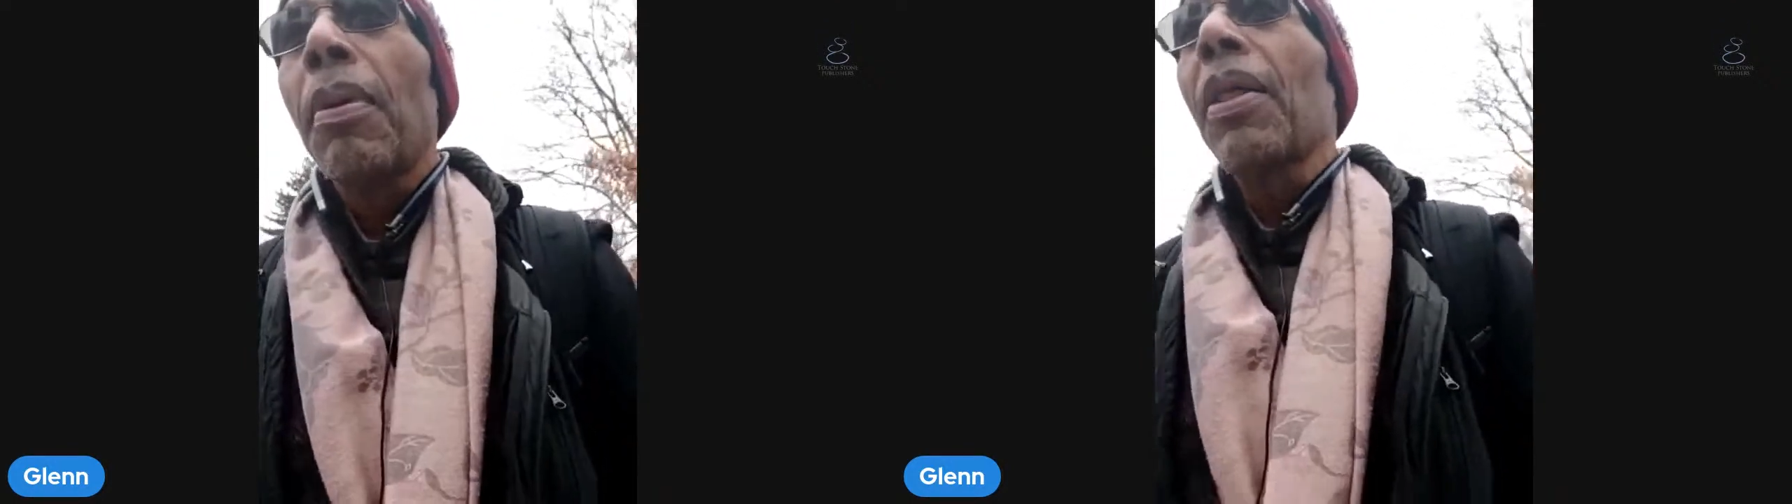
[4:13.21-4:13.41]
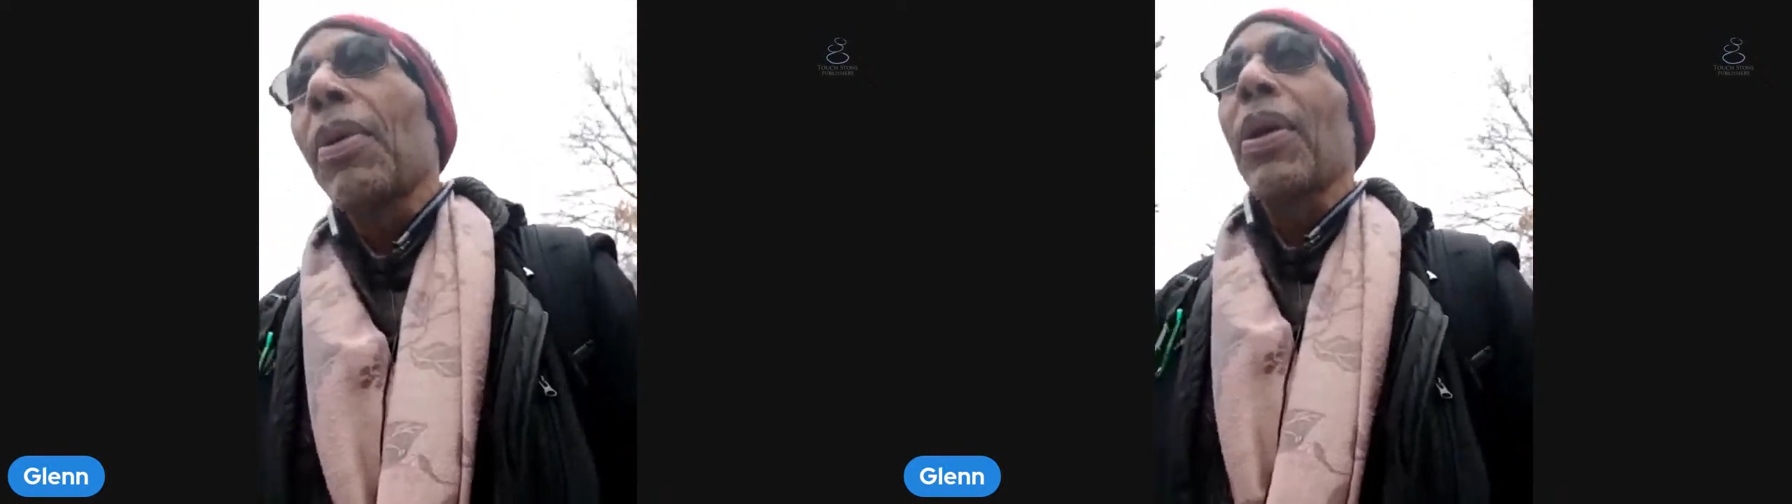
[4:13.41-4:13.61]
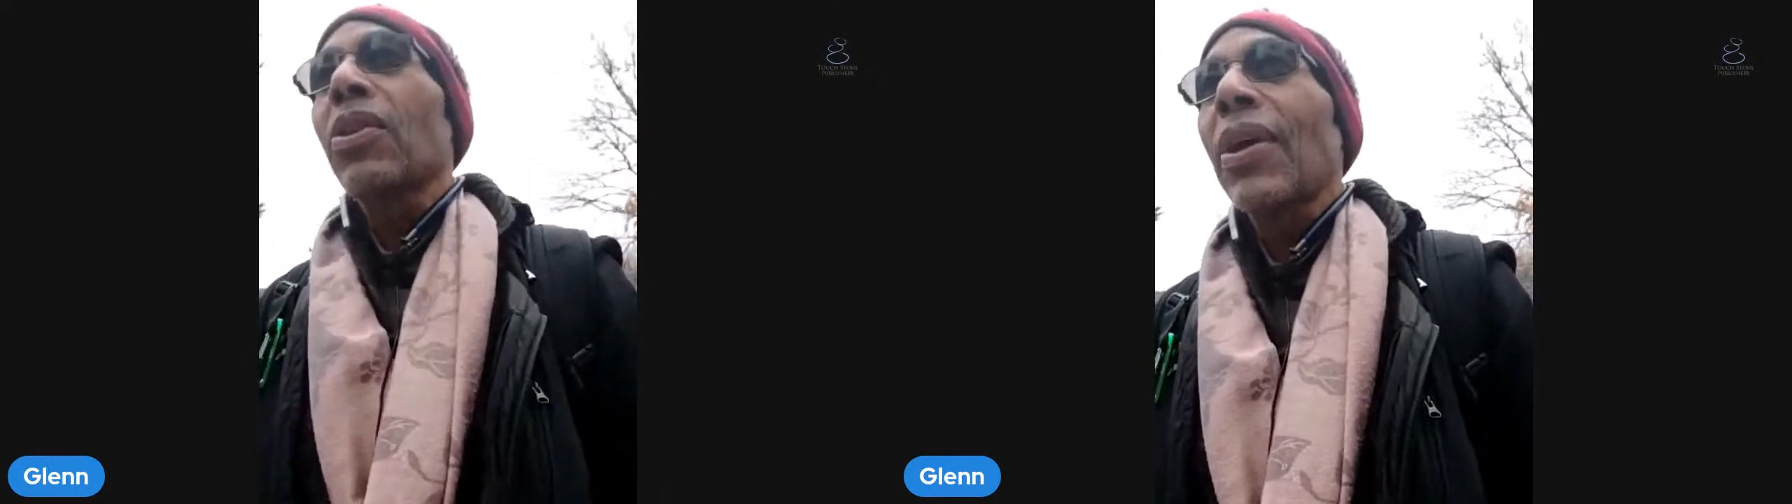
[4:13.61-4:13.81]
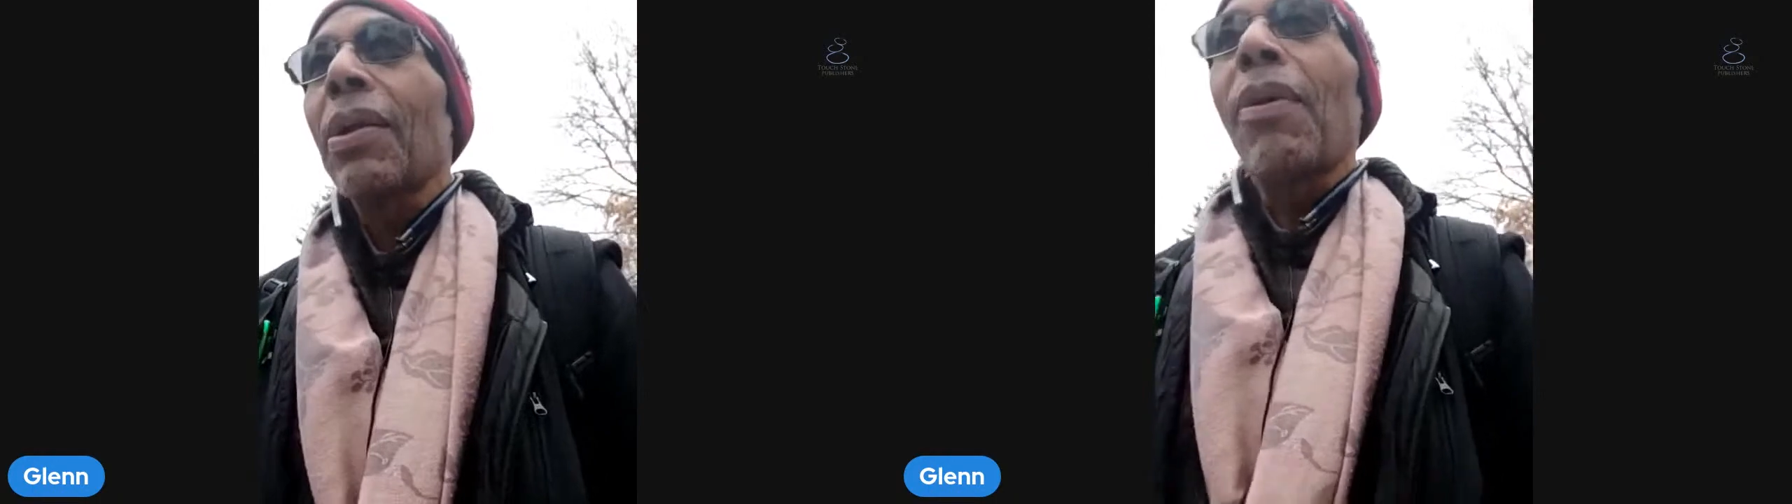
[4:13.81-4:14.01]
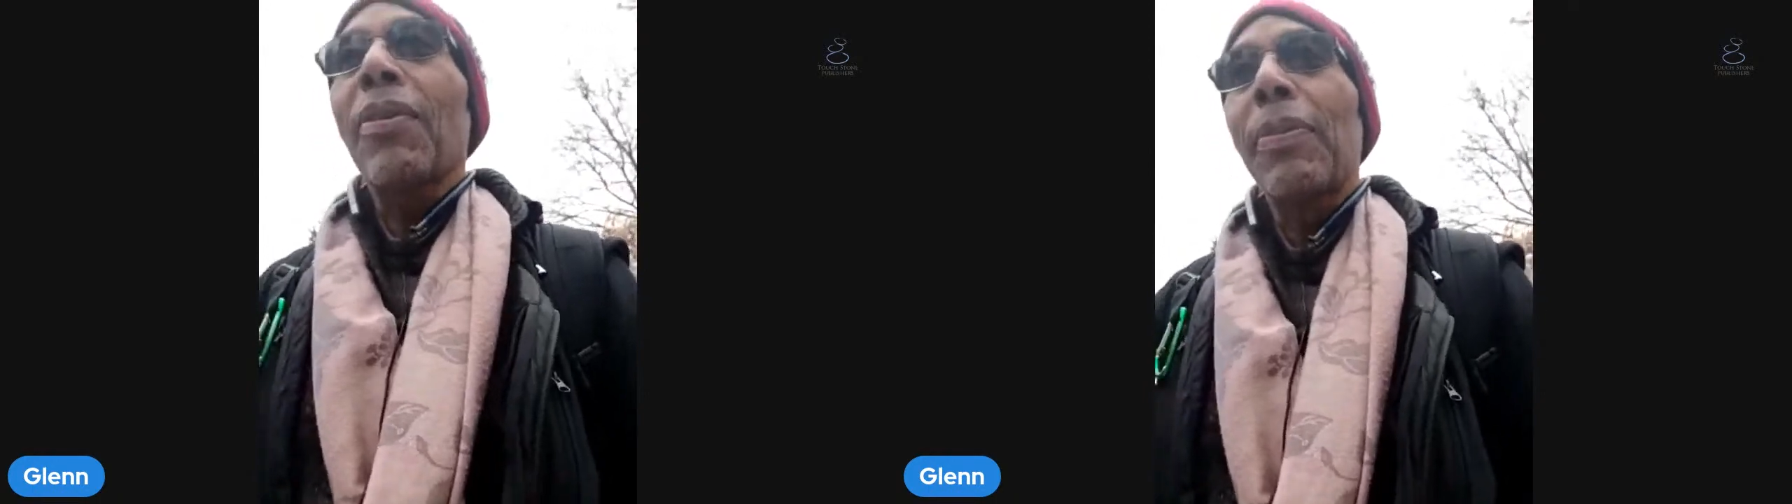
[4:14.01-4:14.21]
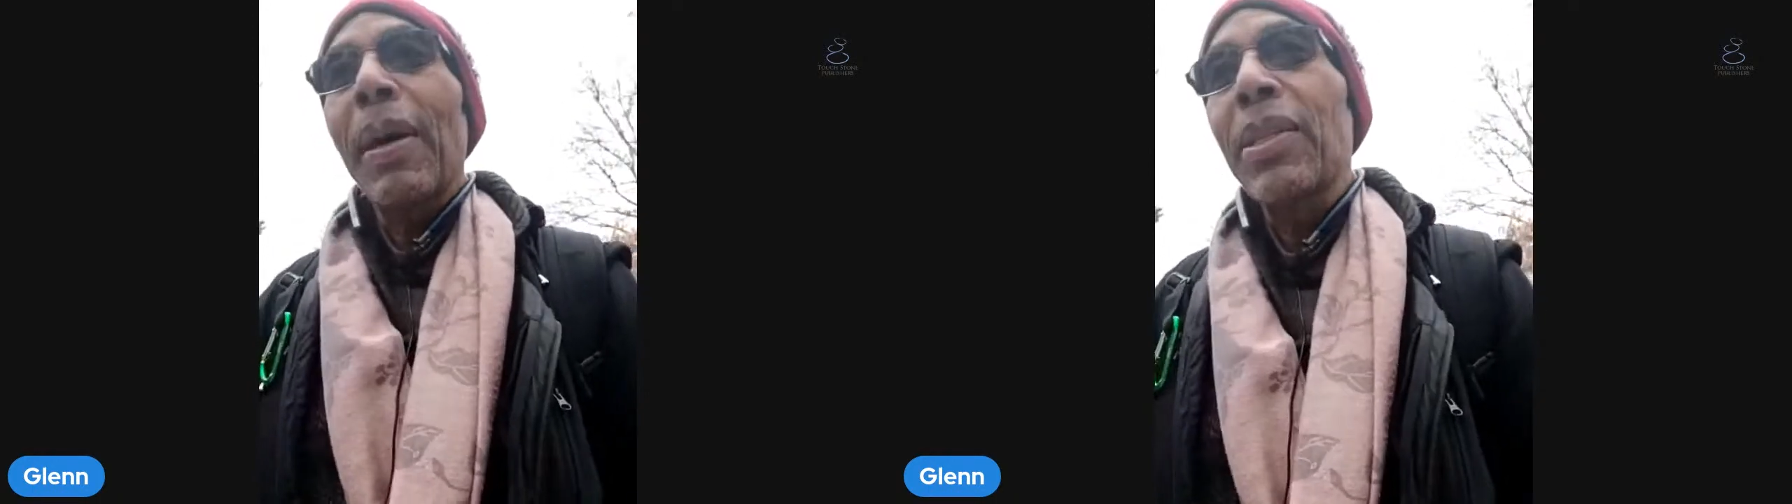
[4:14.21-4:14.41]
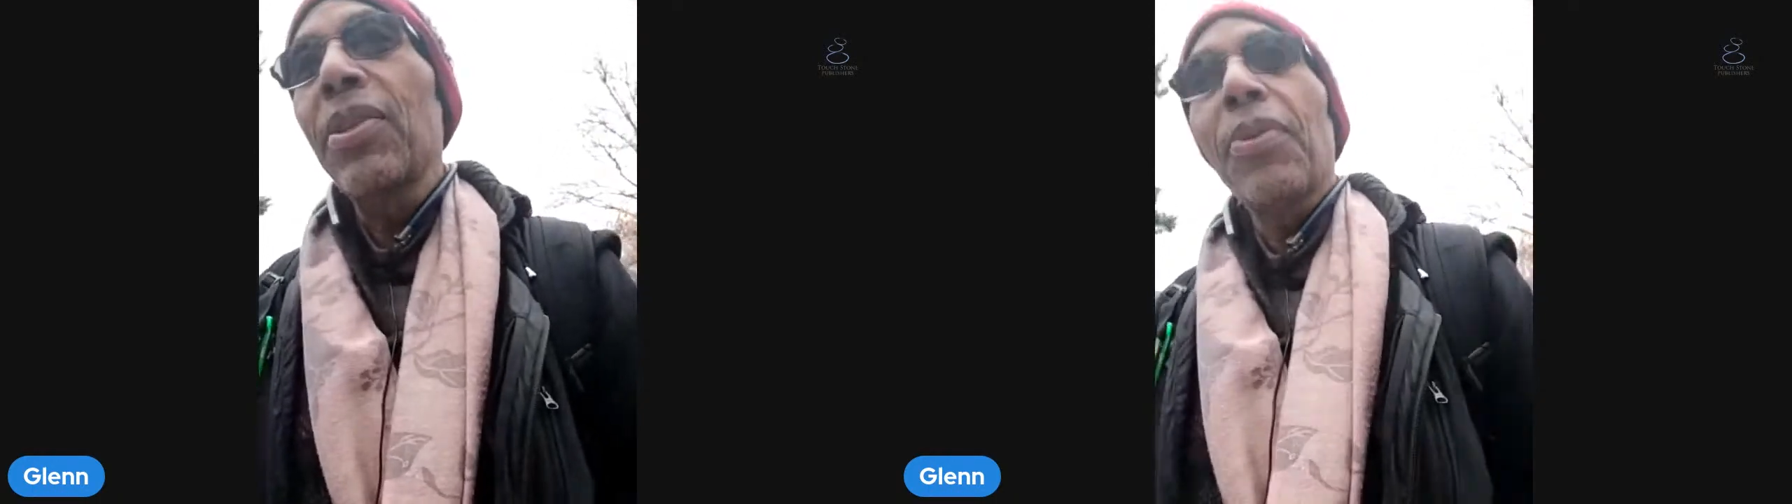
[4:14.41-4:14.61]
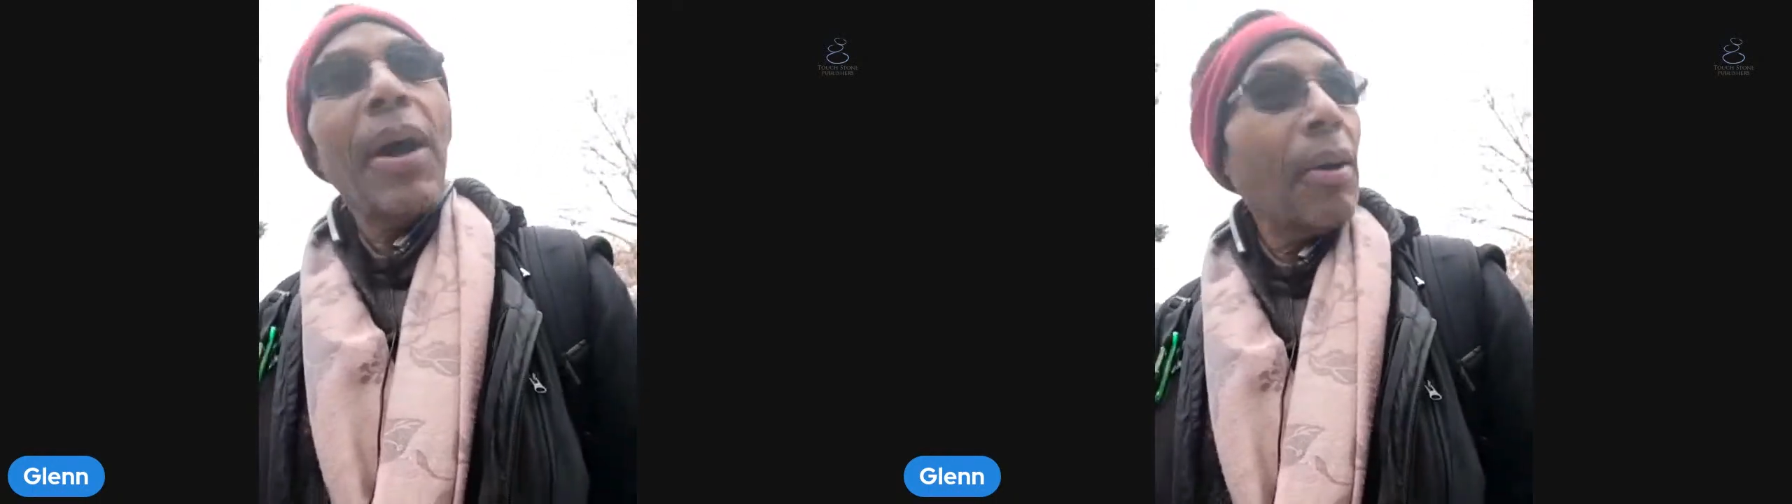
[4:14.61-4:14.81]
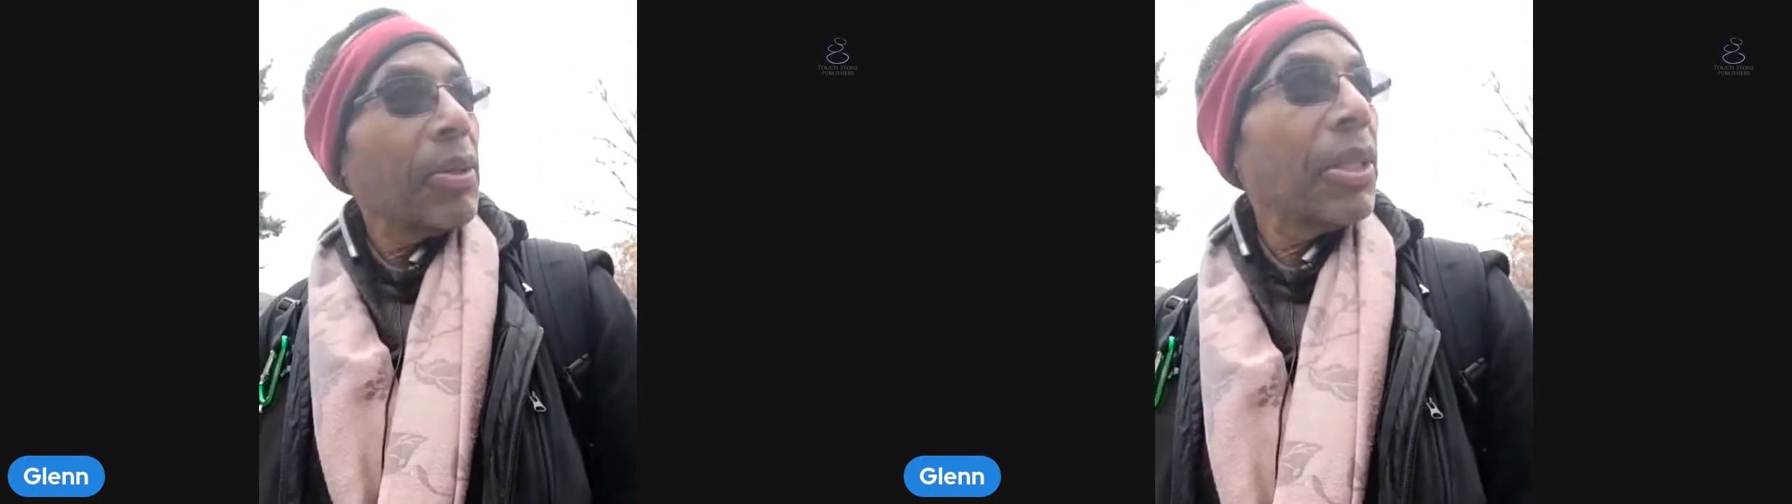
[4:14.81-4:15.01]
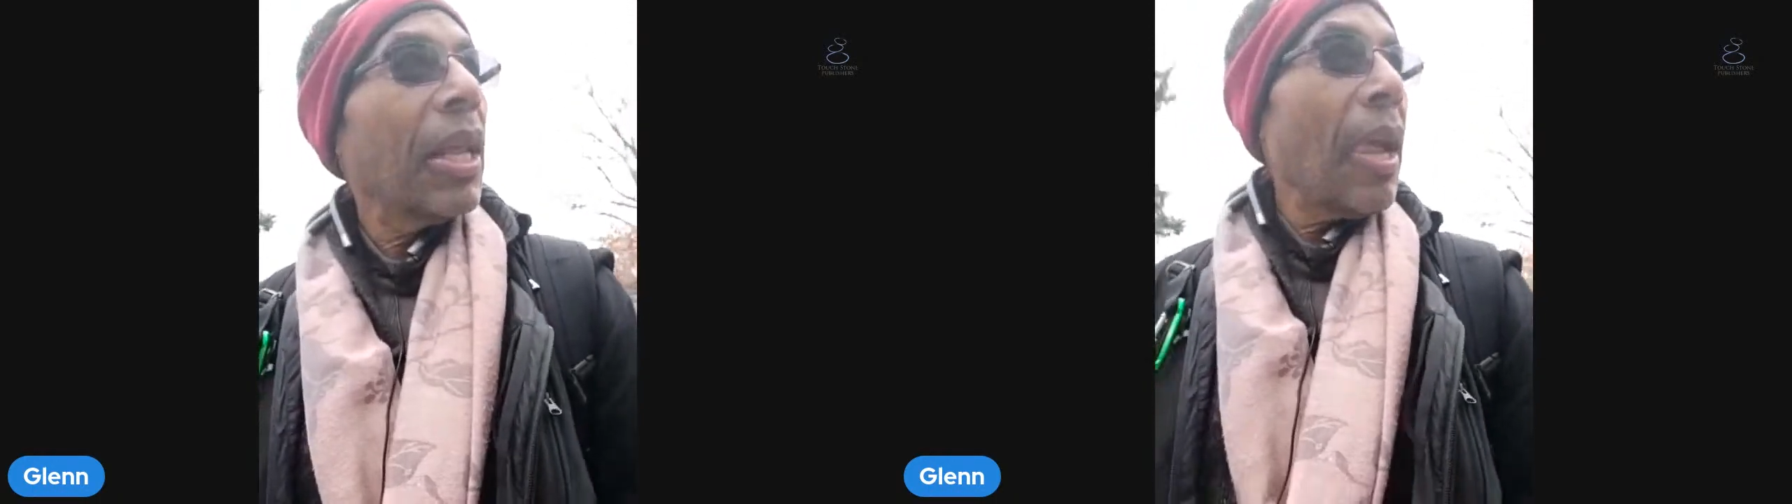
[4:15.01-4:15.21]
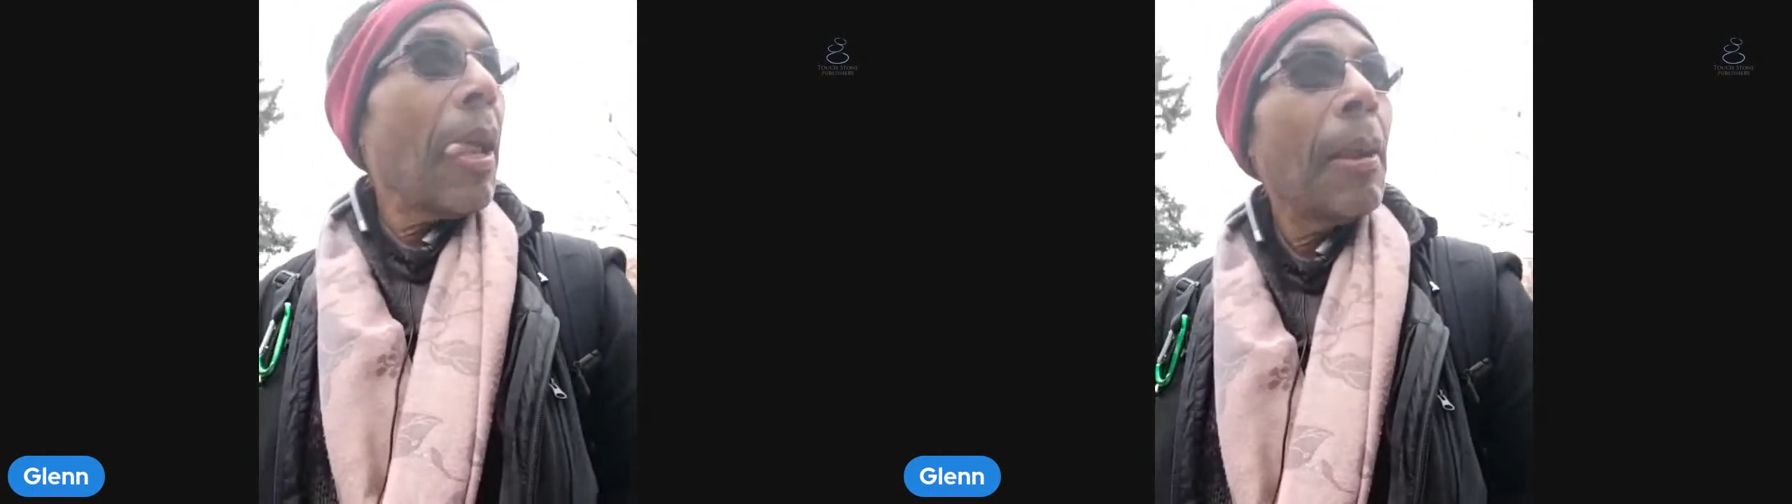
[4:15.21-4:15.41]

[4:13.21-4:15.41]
By the way, I'm going to try to walk for about 2 hours today.